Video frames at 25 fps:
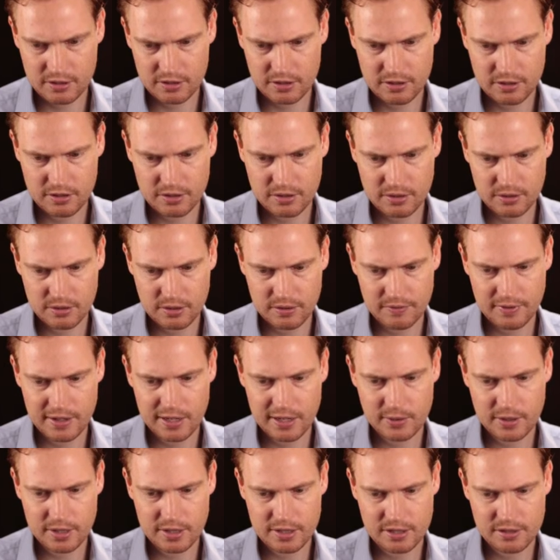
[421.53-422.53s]
to
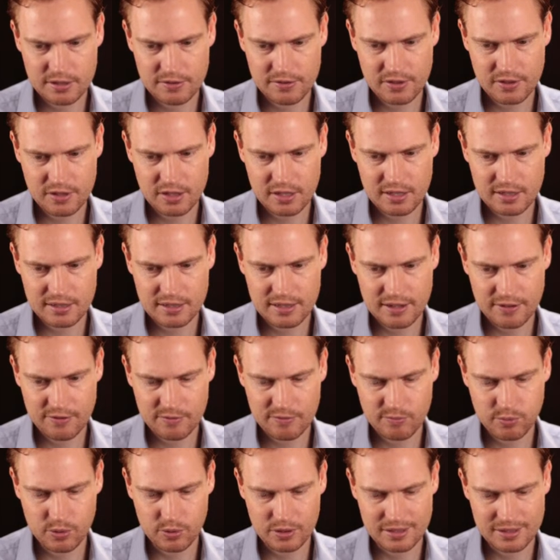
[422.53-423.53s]
evaluation of
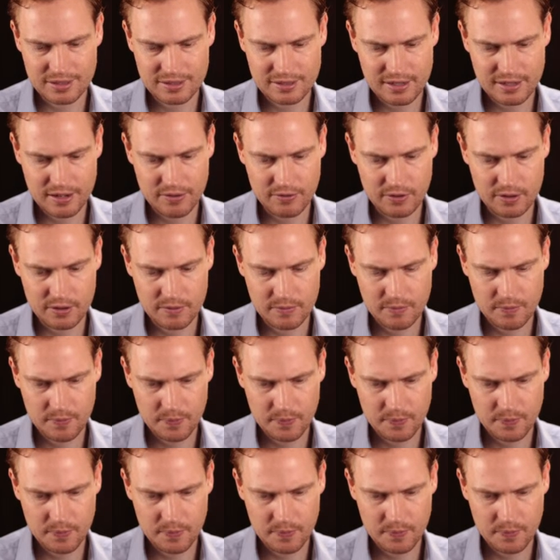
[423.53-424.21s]
37.7,